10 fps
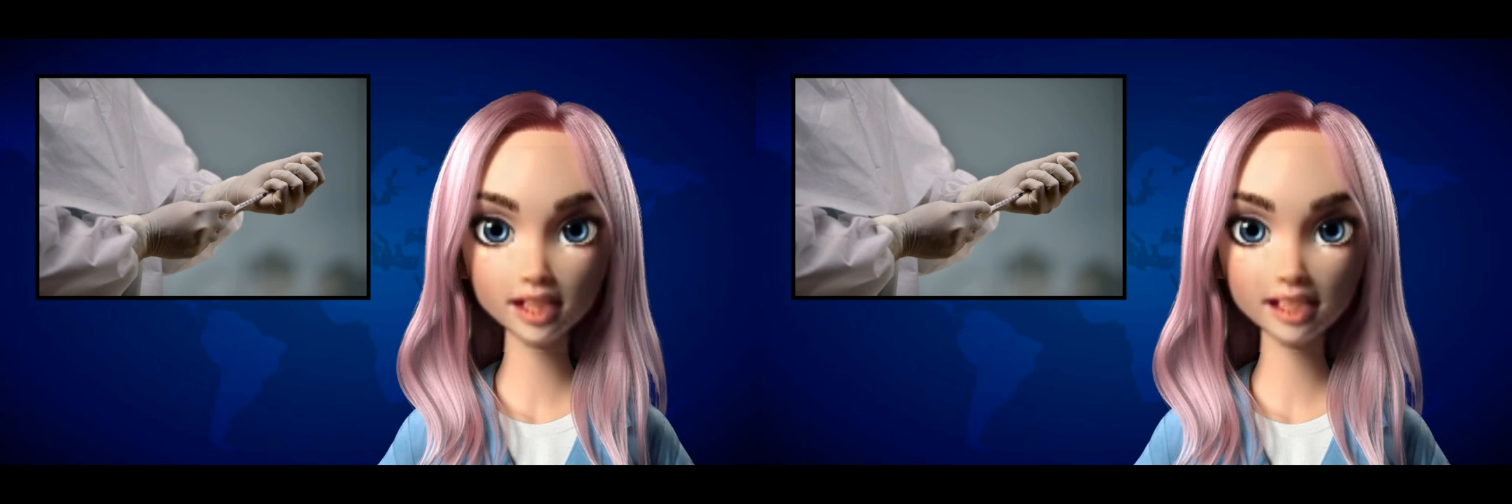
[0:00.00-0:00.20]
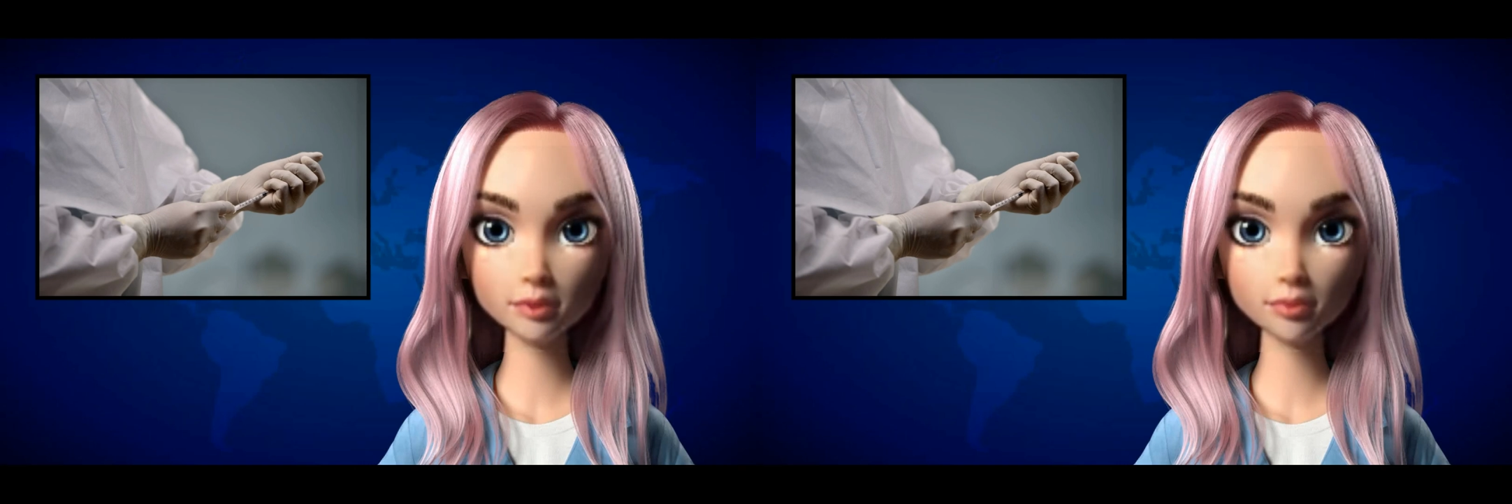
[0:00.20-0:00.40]

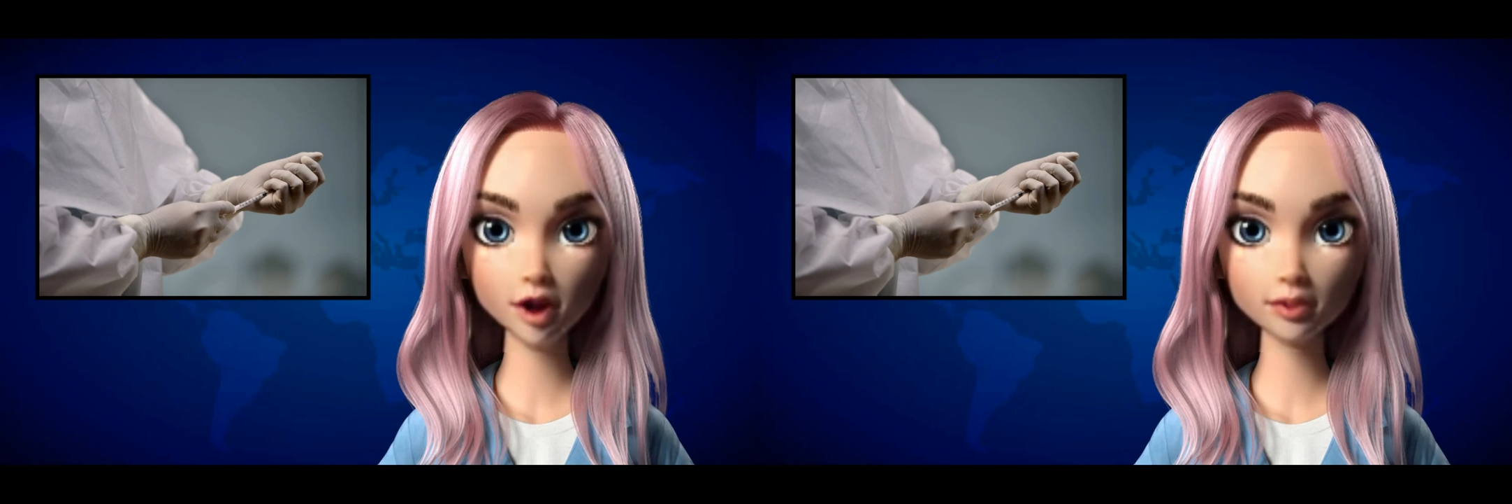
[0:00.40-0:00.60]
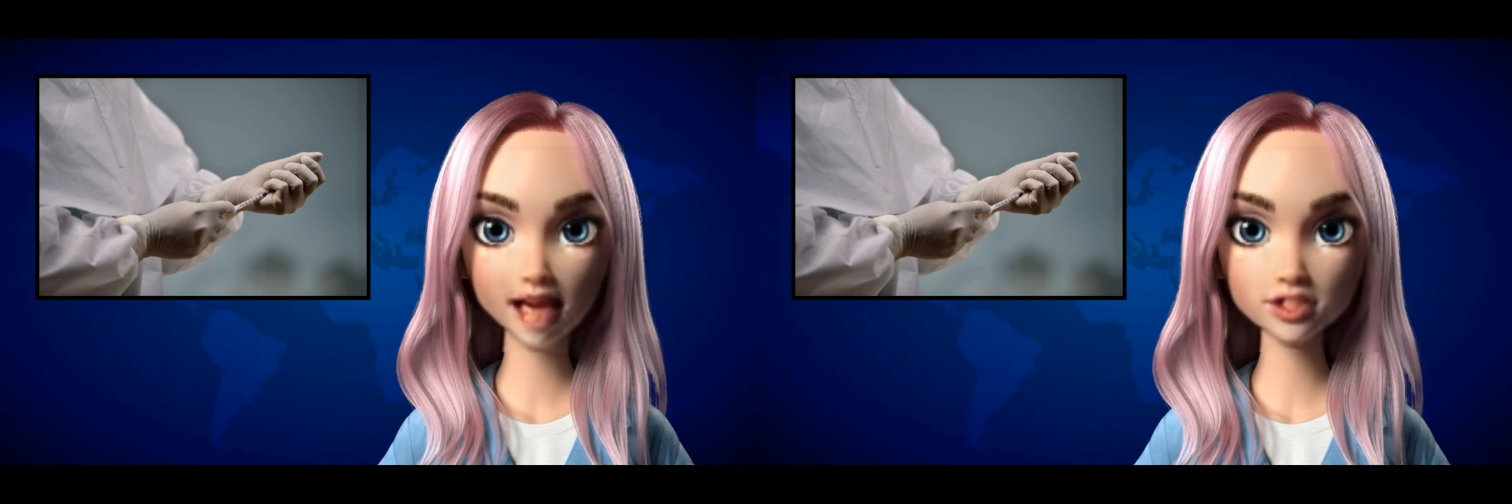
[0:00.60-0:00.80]
in the
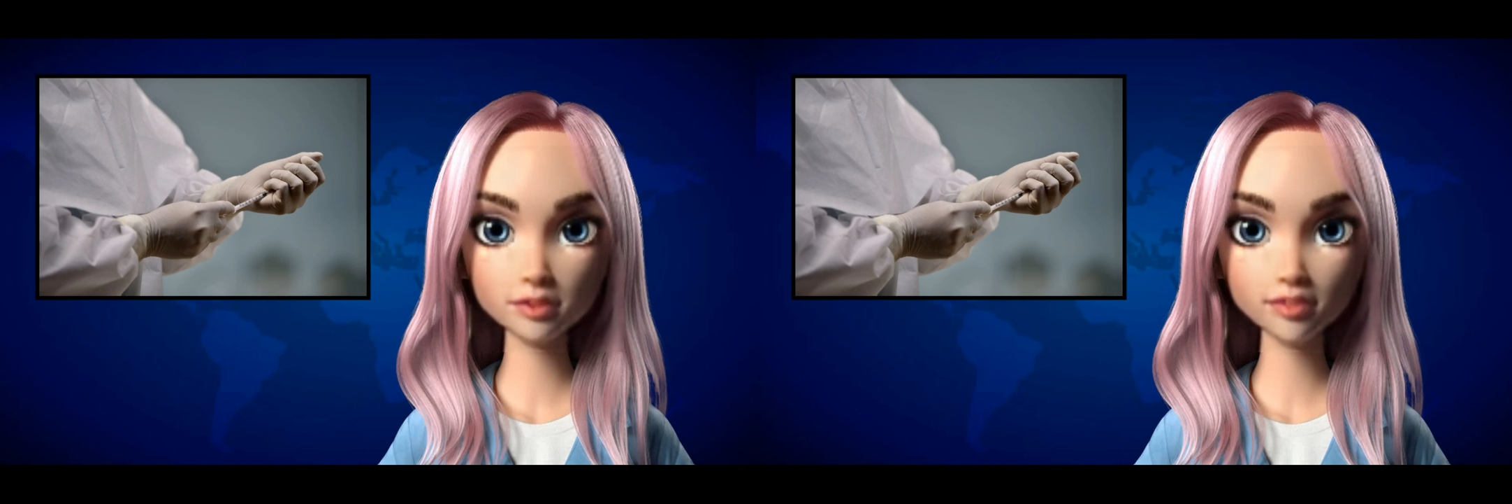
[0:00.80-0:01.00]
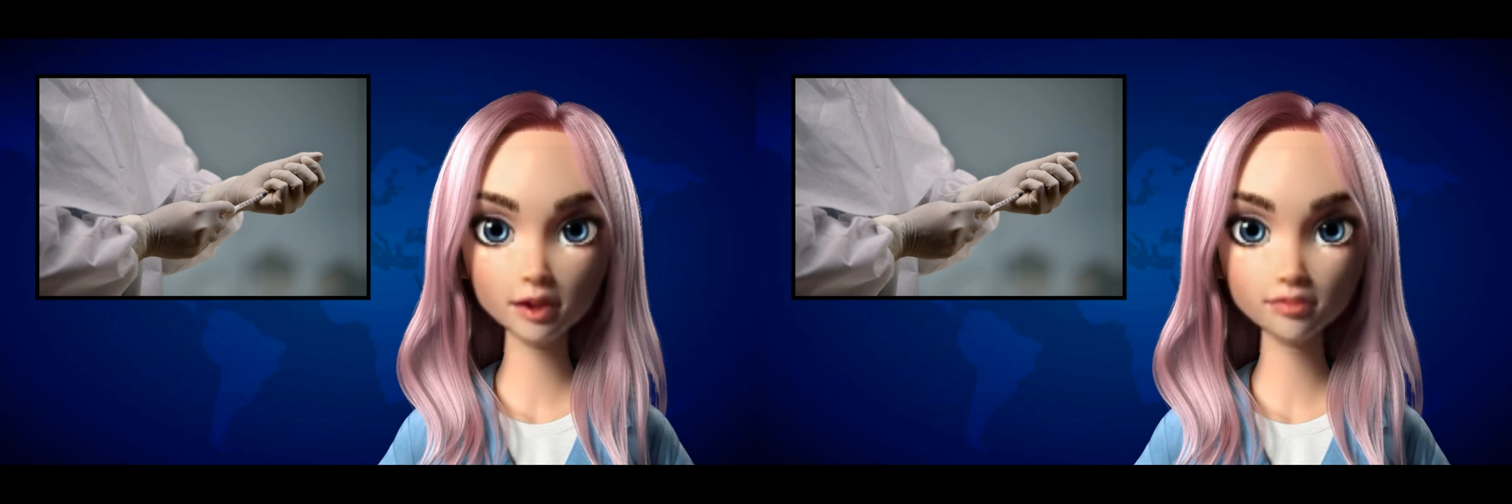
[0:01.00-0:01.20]
rollout of
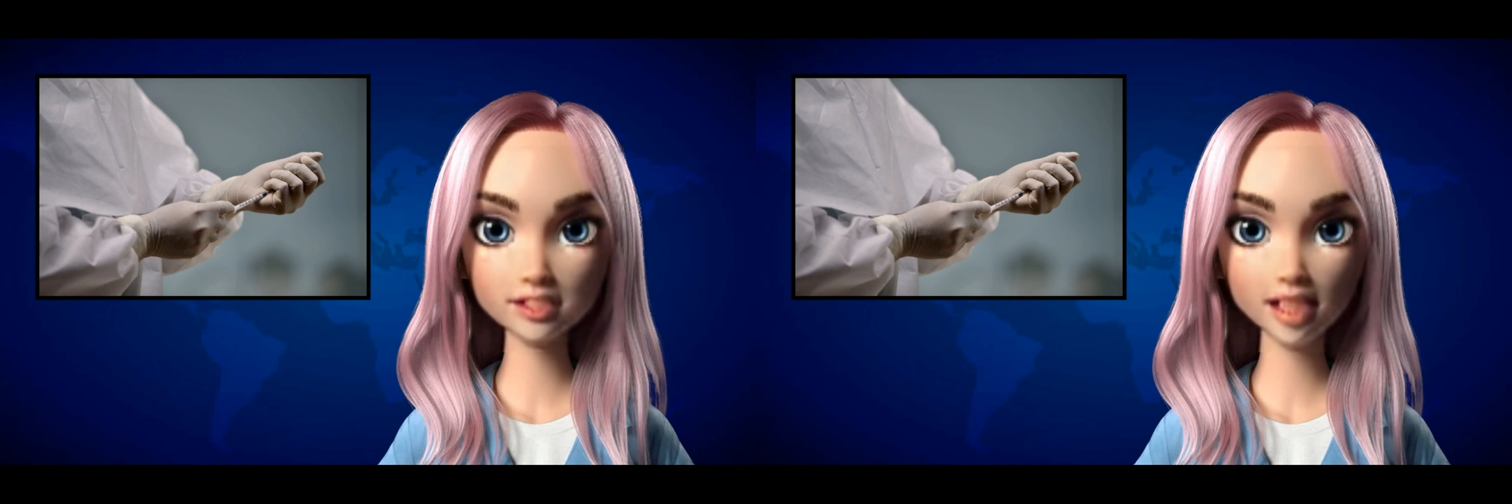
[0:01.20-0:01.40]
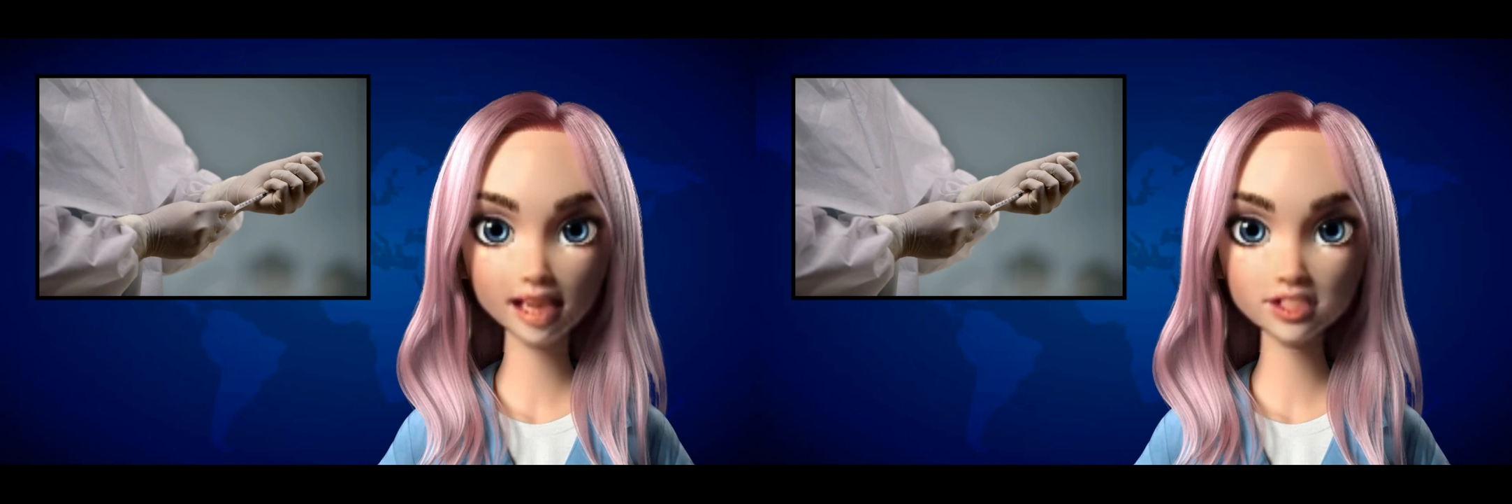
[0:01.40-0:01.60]

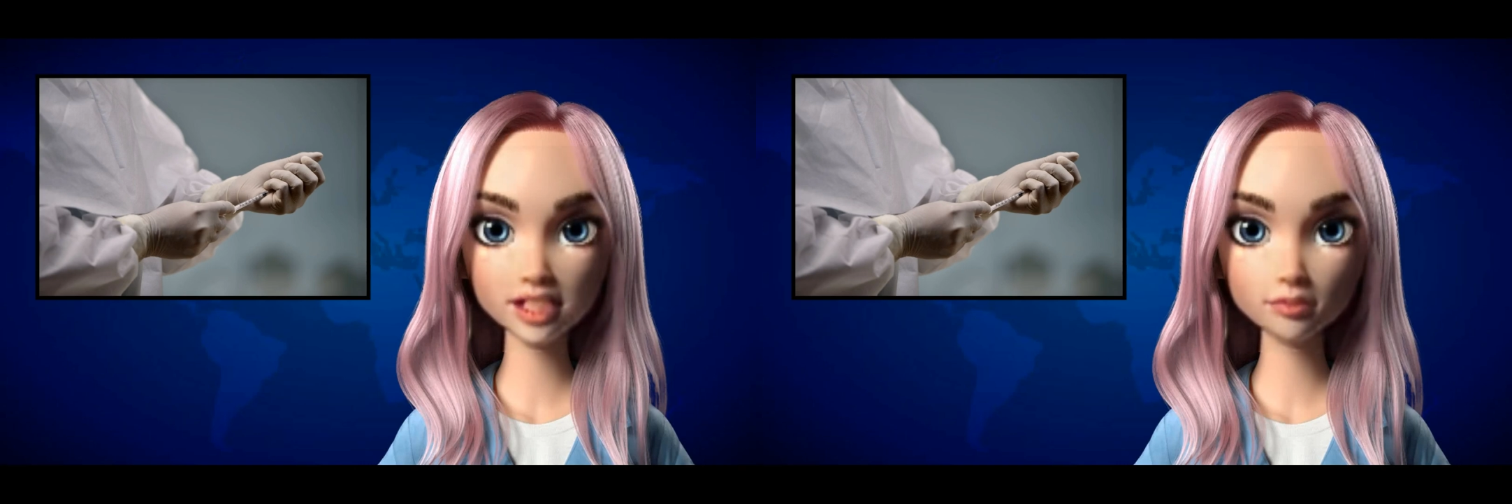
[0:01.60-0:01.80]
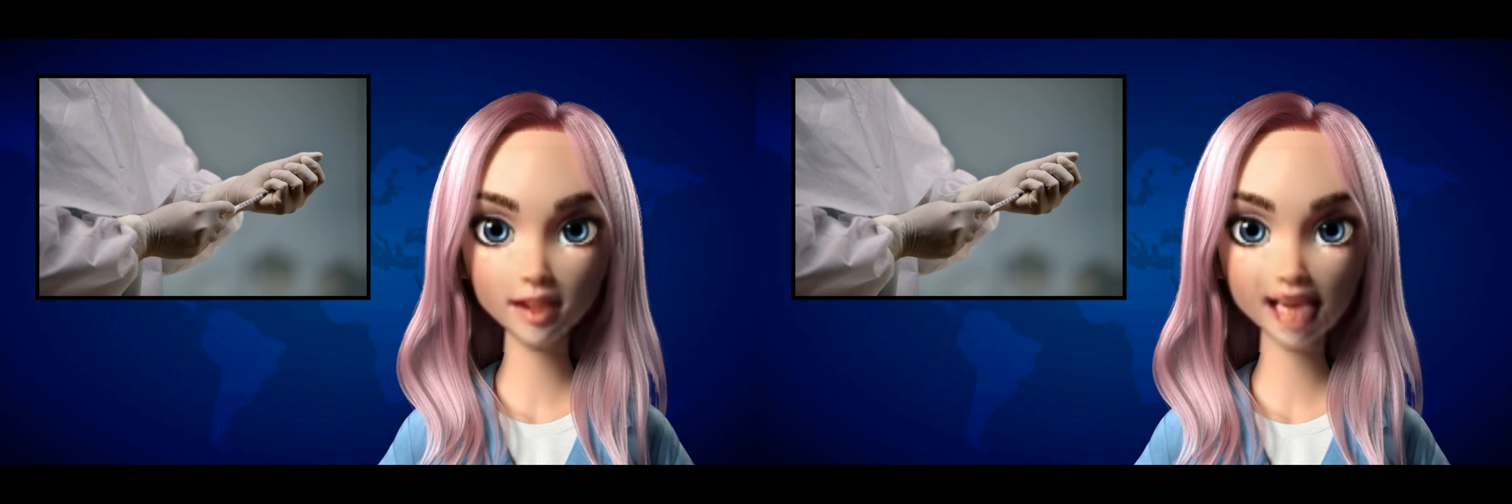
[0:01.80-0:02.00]
COVID-19
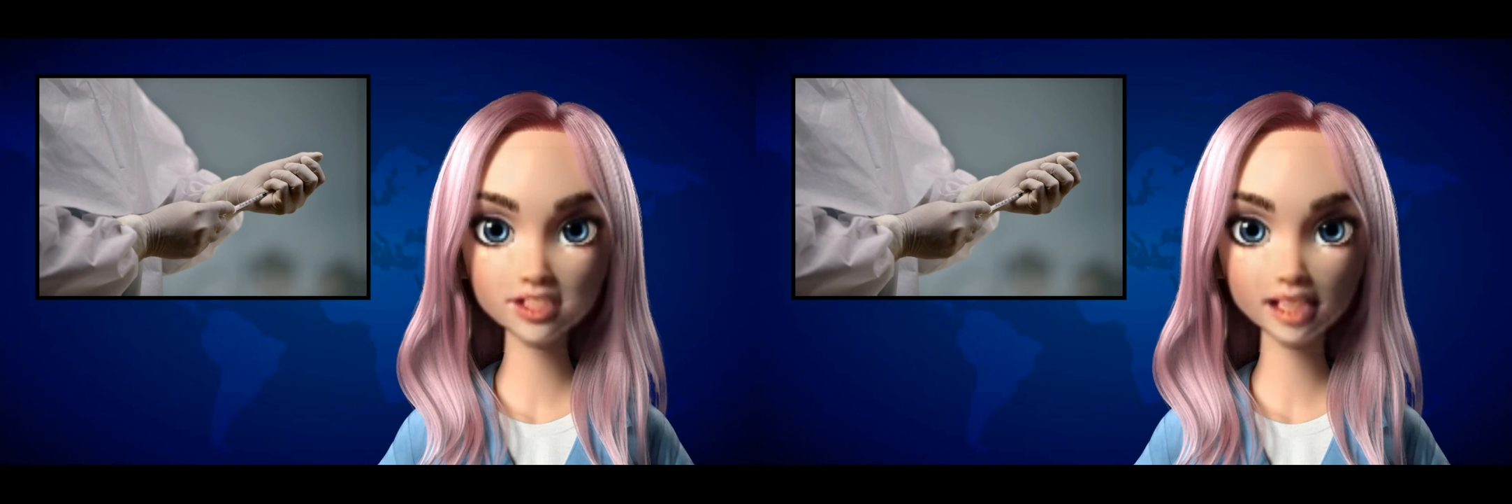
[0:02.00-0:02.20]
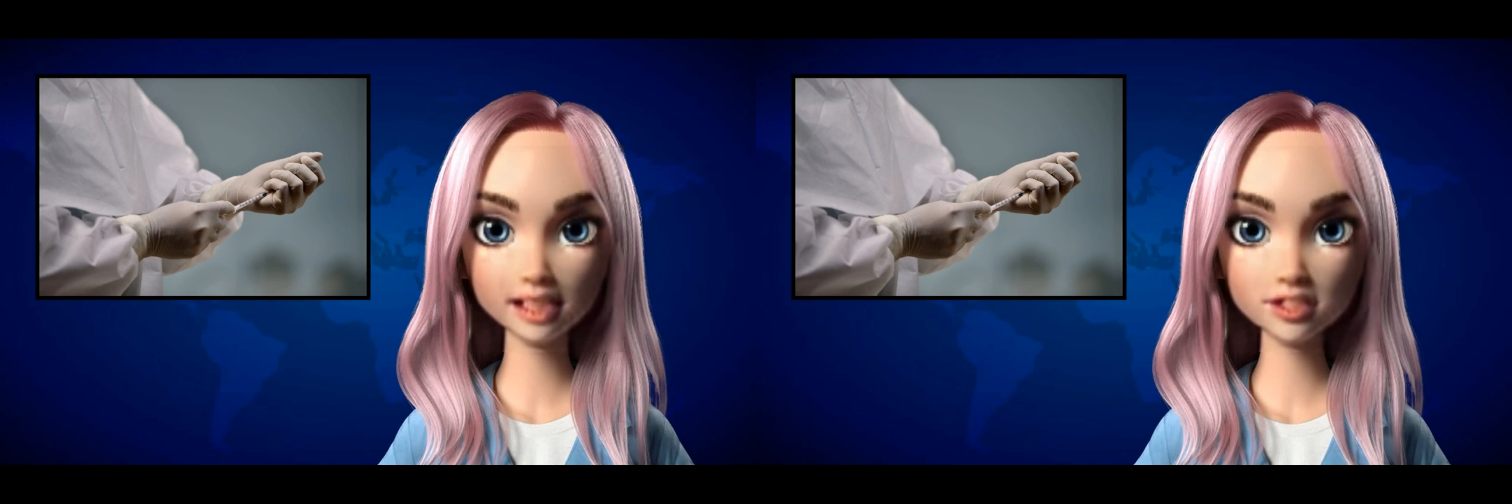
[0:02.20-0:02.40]

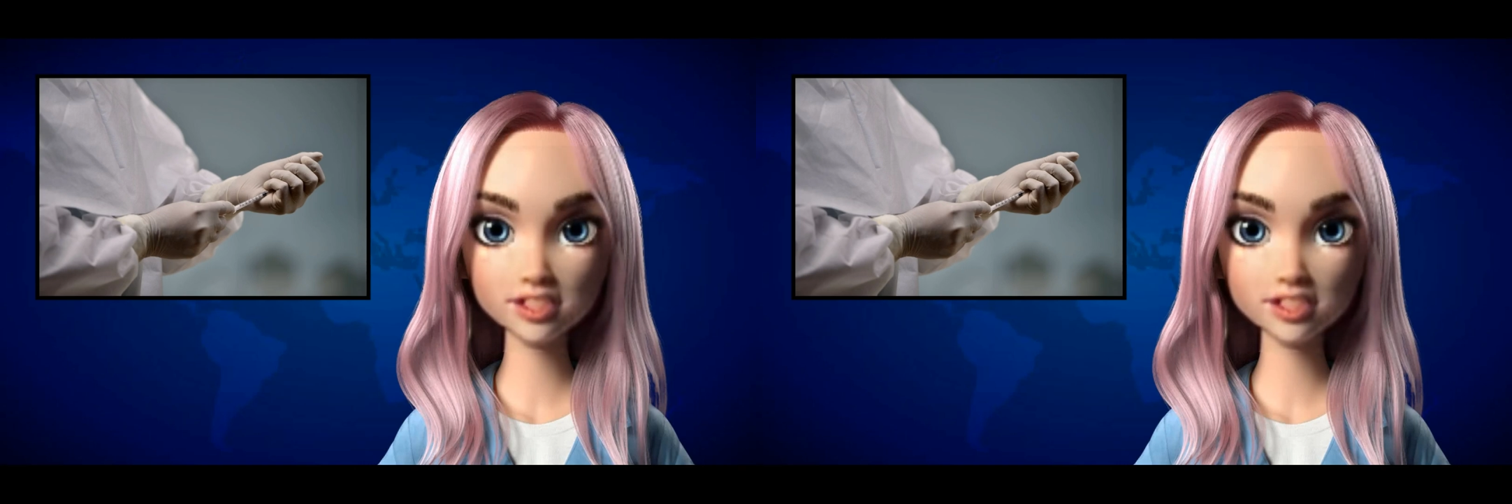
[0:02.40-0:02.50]
vaccines